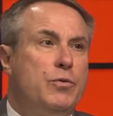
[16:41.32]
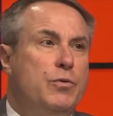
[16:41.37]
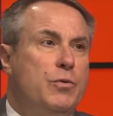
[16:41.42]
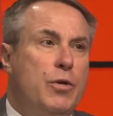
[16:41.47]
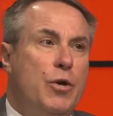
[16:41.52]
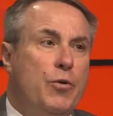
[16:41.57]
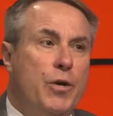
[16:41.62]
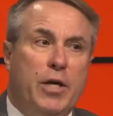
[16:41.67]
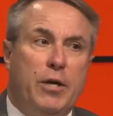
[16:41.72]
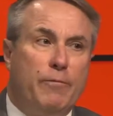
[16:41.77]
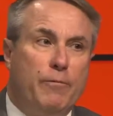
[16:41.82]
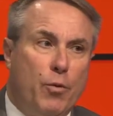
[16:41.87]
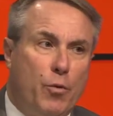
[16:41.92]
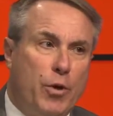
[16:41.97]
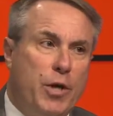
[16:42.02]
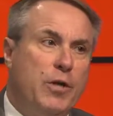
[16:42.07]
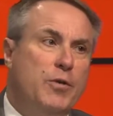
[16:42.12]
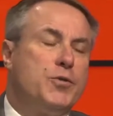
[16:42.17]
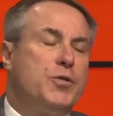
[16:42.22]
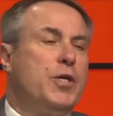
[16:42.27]
thirty to
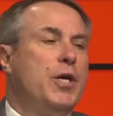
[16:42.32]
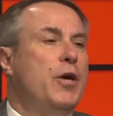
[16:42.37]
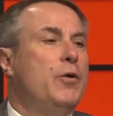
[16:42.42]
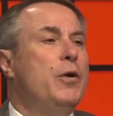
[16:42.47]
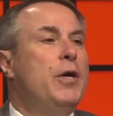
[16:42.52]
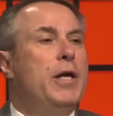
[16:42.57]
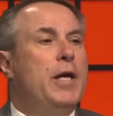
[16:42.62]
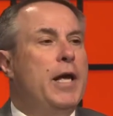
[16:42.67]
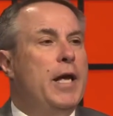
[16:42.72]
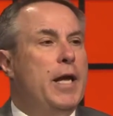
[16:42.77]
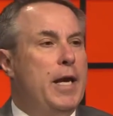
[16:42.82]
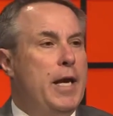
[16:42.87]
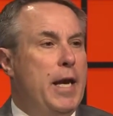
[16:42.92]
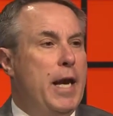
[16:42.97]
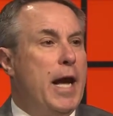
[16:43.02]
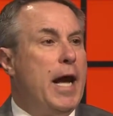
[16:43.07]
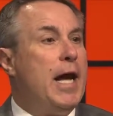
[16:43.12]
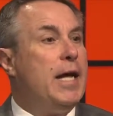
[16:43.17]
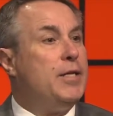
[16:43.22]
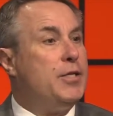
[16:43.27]
forty years ago,
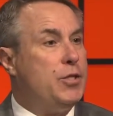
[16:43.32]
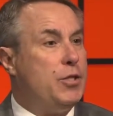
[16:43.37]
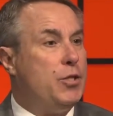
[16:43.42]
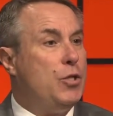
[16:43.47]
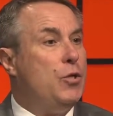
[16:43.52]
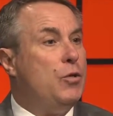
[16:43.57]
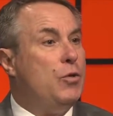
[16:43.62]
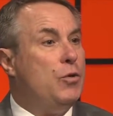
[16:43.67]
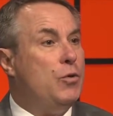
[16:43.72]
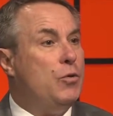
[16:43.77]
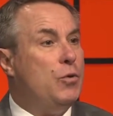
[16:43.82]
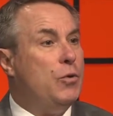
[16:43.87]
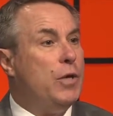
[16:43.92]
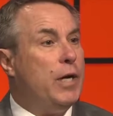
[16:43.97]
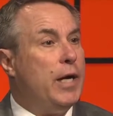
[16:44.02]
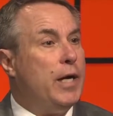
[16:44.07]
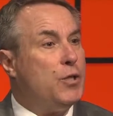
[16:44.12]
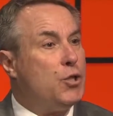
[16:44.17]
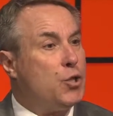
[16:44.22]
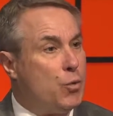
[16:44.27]
not to
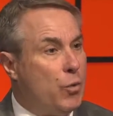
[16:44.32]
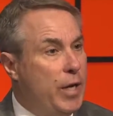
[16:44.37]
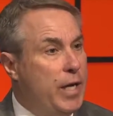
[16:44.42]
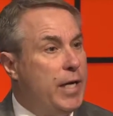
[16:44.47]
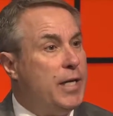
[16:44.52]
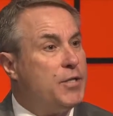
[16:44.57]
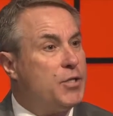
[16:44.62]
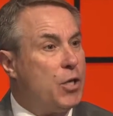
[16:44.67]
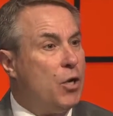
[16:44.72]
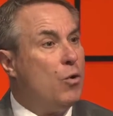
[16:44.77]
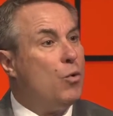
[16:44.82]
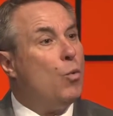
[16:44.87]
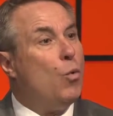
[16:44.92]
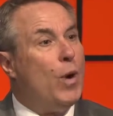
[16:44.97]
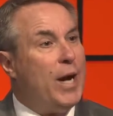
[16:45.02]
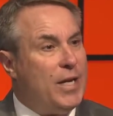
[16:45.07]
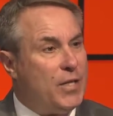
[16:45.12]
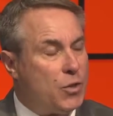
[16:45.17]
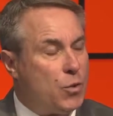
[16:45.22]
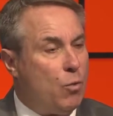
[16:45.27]
uh, treat its own
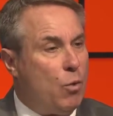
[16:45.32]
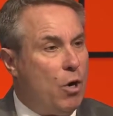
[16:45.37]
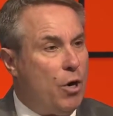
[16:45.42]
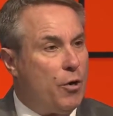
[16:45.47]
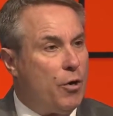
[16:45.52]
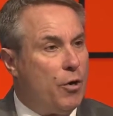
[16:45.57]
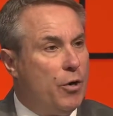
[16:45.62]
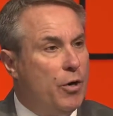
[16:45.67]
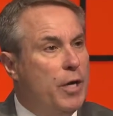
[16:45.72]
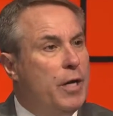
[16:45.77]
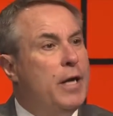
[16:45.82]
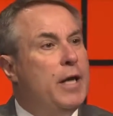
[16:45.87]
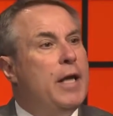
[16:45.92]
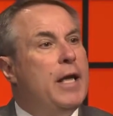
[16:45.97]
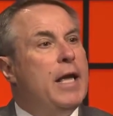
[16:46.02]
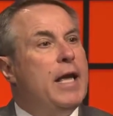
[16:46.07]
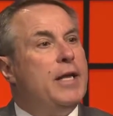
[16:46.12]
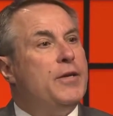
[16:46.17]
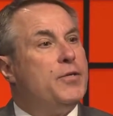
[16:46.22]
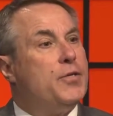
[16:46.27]
wastewater.
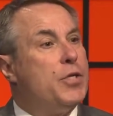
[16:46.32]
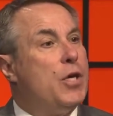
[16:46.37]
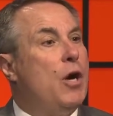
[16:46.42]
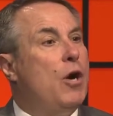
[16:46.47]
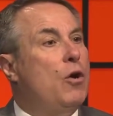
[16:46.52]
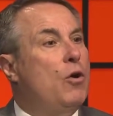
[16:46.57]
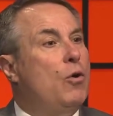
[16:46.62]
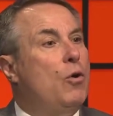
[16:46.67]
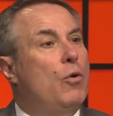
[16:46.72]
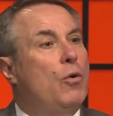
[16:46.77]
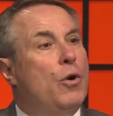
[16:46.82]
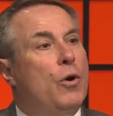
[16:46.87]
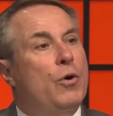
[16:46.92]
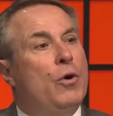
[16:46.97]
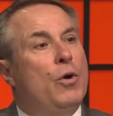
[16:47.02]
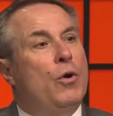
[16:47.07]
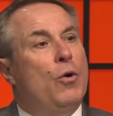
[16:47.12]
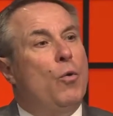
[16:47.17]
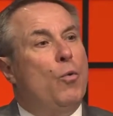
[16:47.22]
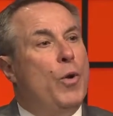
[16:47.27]
And so
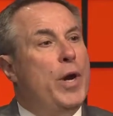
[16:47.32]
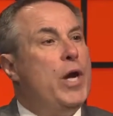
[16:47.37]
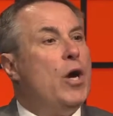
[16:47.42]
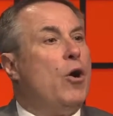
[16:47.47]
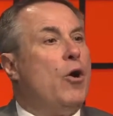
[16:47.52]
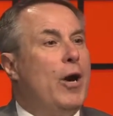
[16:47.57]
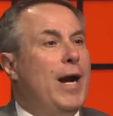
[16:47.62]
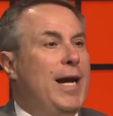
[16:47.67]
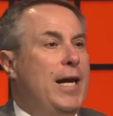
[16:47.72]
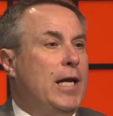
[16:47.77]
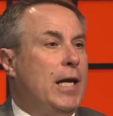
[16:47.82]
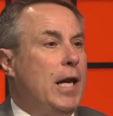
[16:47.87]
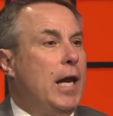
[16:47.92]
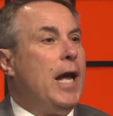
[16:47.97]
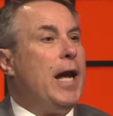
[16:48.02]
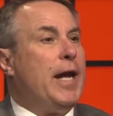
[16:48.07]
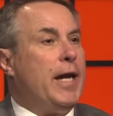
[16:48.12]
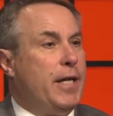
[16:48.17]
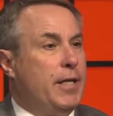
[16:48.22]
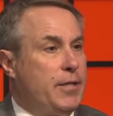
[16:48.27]
we are a
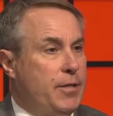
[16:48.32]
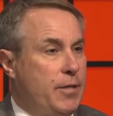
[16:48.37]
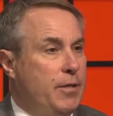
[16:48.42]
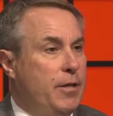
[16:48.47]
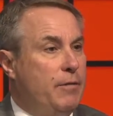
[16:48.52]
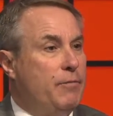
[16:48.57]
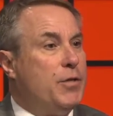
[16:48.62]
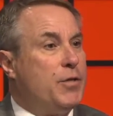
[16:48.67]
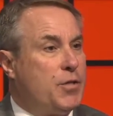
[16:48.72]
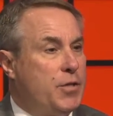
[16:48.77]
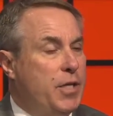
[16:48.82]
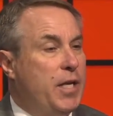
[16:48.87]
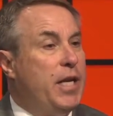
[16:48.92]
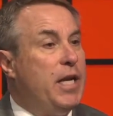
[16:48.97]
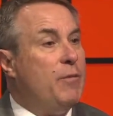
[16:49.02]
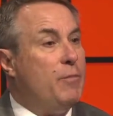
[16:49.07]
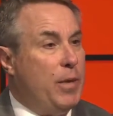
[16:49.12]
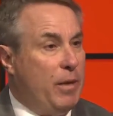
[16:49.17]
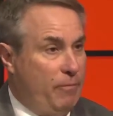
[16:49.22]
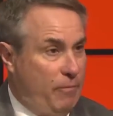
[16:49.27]
client of the city
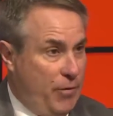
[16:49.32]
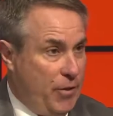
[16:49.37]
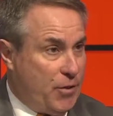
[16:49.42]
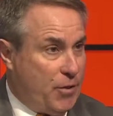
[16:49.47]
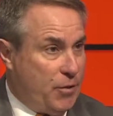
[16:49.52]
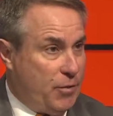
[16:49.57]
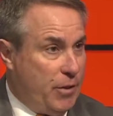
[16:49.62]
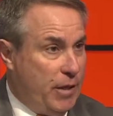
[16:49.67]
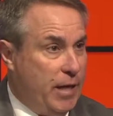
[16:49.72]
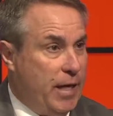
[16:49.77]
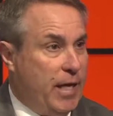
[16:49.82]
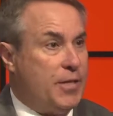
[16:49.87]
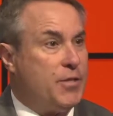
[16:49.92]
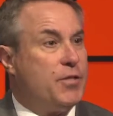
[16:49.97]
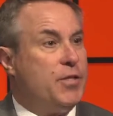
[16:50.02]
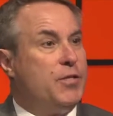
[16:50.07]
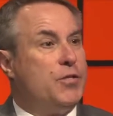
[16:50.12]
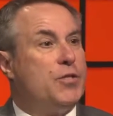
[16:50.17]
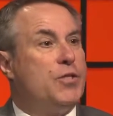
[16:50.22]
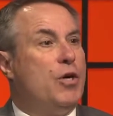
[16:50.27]
of Memphis, in
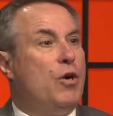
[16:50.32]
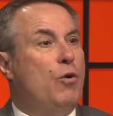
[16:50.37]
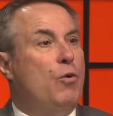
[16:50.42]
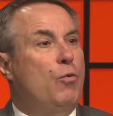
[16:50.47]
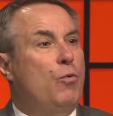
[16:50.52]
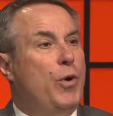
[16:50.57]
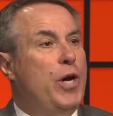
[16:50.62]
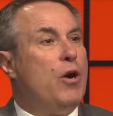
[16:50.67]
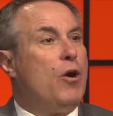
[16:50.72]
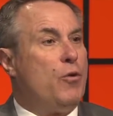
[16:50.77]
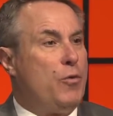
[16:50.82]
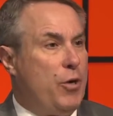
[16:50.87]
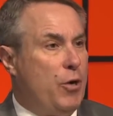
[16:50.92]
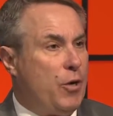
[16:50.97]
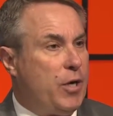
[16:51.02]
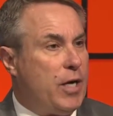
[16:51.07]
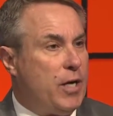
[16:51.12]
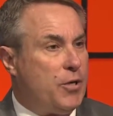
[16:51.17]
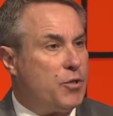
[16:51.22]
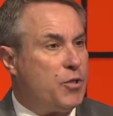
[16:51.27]
essence. So we are
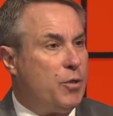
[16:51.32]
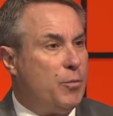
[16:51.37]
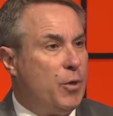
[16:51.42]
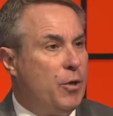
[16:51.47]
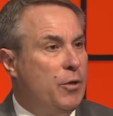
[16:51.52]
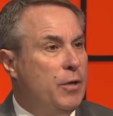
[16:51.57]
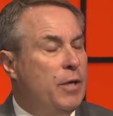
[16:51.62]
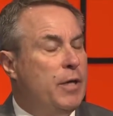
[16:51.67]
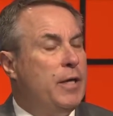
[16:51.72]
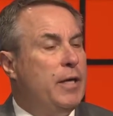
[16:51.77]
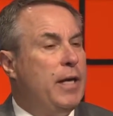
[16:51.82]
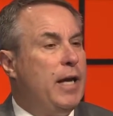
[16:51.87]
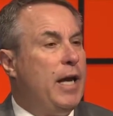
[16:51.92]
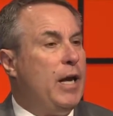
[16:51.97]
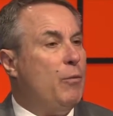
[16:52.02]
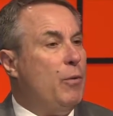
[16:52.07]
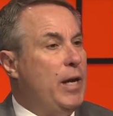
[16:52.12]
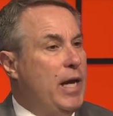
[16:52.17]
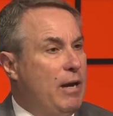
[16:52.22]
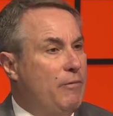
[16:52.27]
their customer,
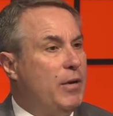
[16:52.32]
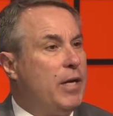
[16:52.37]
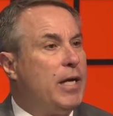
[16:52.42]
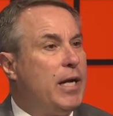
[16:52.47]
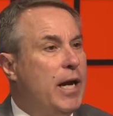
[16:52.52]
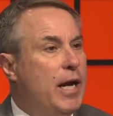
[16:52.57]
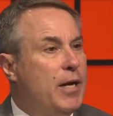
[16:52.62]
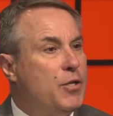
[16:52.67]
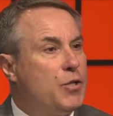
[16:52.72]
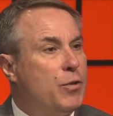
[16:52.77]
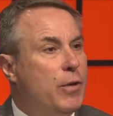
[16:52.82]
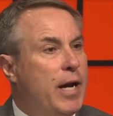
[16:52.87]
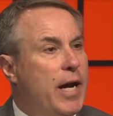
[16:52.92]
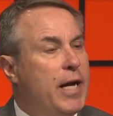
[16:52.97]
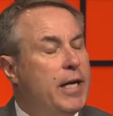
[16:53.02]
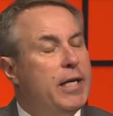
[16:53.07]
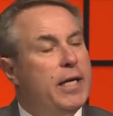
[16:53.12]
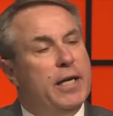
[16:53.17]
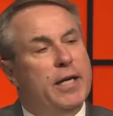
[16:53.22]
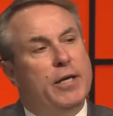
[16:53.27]
and we have a
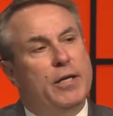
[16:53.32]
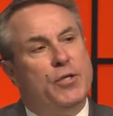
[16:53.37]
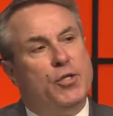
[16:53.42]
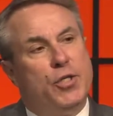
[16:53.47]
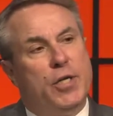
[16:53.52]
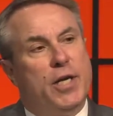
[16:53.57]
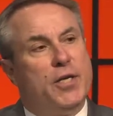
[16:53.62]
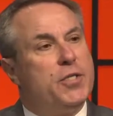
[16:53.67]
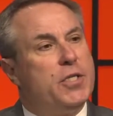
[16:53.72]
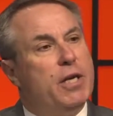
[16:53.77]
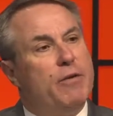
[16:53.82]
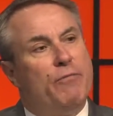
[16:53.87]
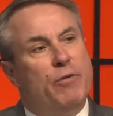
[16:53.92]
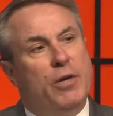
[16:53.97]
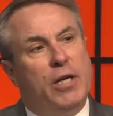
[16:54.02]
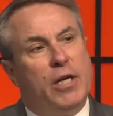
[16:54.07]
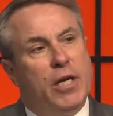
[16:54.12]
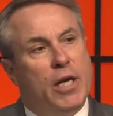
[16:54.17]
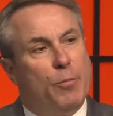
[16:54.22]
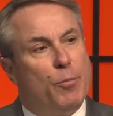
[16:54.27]
contract. It adjusts
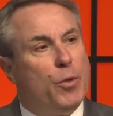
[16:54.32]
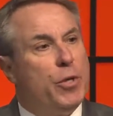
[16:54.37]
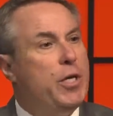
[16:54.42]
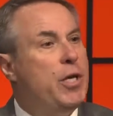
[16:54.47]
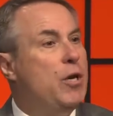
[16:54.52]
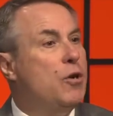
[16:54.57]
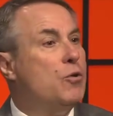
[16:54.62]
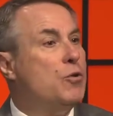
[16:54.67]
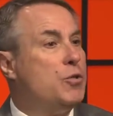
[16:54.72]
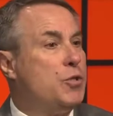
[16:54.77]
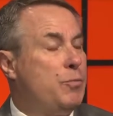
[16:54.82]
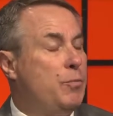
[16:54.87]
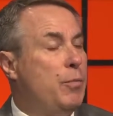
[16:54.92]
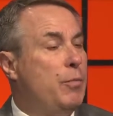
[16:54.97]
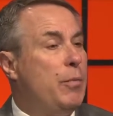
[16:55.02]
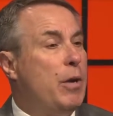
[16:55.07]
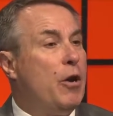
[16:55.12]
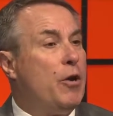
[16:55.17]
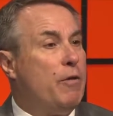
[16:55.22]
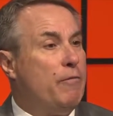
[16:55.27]
every couple years
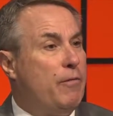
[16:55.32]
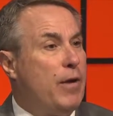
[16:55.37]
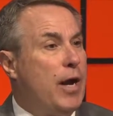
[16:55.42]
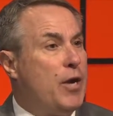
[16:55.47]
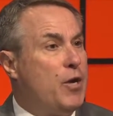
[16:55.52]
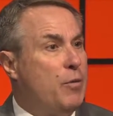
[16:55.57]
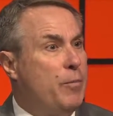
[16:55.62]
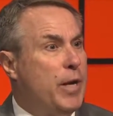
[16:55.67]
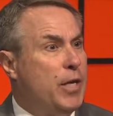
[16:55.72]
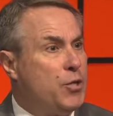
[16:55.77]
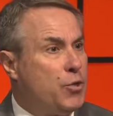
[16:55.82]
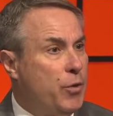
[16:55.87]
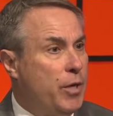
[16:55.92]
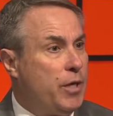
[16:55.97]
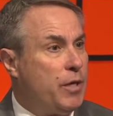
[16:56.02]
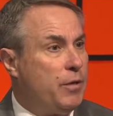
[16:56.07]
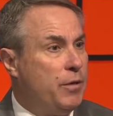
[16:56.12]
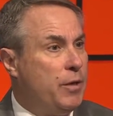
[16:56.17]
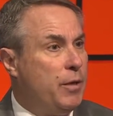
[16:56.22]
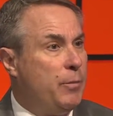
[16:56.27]
on a
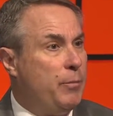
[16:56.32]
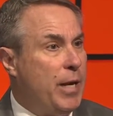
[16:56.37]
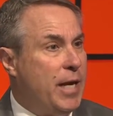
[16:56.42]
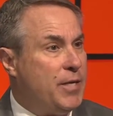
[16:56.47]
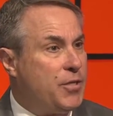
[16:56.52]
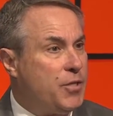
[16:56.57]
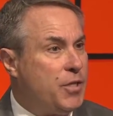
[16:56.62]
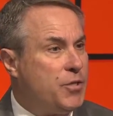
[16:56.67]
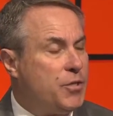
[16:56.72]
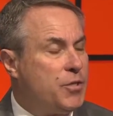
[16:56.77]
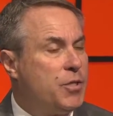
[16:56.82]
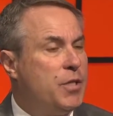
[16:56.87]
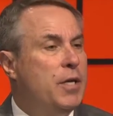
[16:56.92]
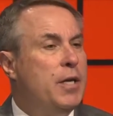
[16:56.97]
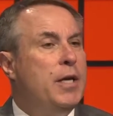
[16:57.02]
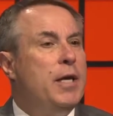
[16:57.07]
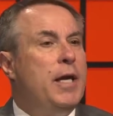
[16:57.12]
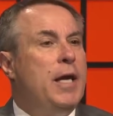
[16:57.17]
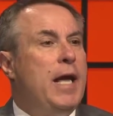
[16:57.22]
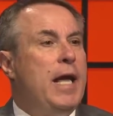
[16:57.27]
volumetric basis,
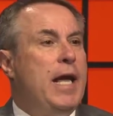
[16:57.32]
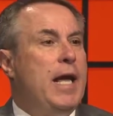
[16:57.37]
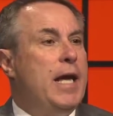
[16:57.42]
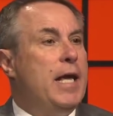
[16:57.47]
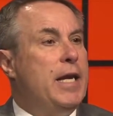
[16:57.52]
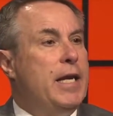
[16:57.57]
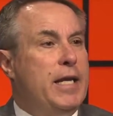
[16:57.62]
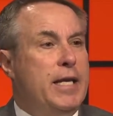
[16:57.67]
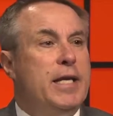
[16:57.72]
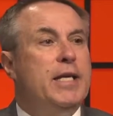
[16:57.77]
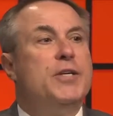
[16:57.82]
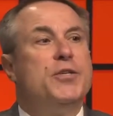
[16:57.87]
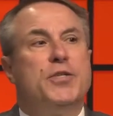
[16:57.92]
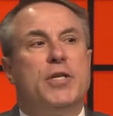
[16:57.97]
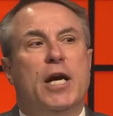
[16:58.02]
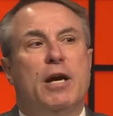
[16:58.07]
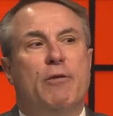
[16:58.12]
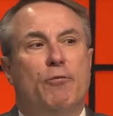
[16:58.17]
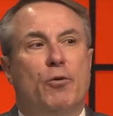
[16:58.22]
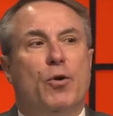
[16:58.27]
and it is
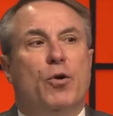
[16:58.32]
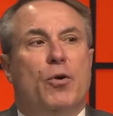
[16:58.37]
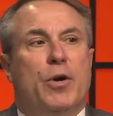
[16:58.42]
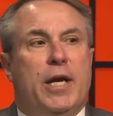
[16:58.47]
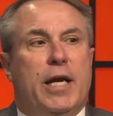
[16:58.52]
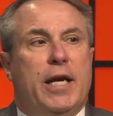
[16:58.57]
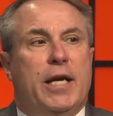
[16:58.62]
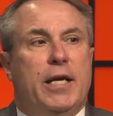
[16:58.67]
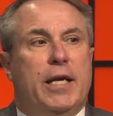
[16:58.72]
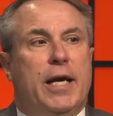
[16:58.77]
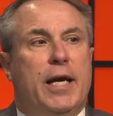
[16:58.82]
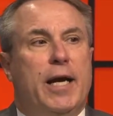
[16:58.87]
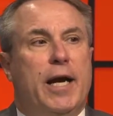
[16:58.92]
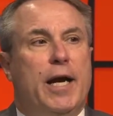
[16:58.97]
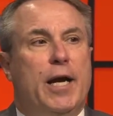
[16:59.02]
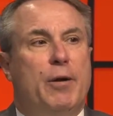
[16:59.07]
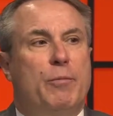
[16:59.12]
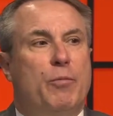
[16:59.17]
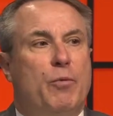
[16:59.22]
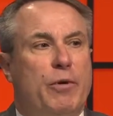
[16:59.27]
evergreen.
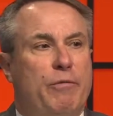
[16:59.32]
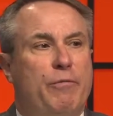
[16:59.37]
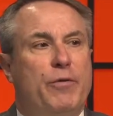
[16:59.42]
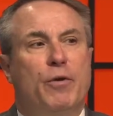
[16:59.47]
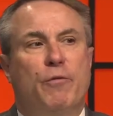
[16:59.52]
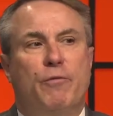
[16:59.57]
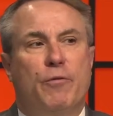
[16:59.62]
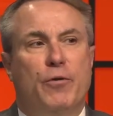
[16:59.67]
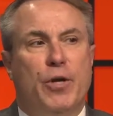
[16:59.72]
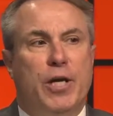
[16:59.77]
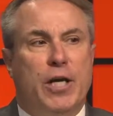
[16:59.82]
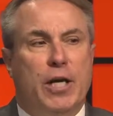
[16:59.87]
Um, we feel very